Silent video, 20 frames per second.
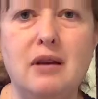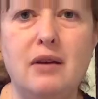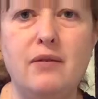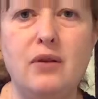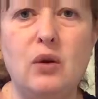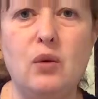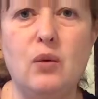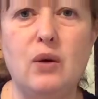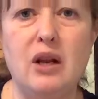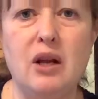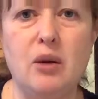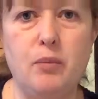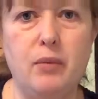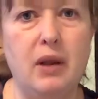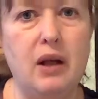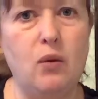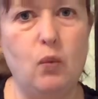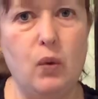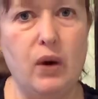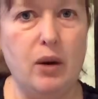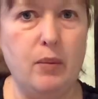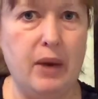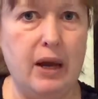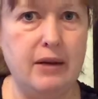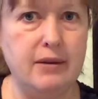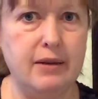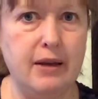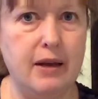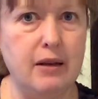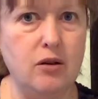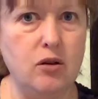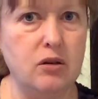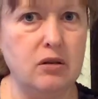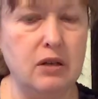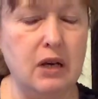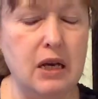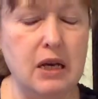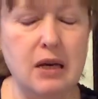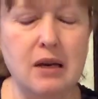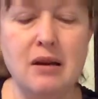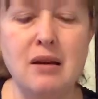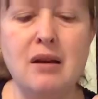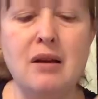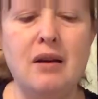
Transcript: if you know what a mace head looks like.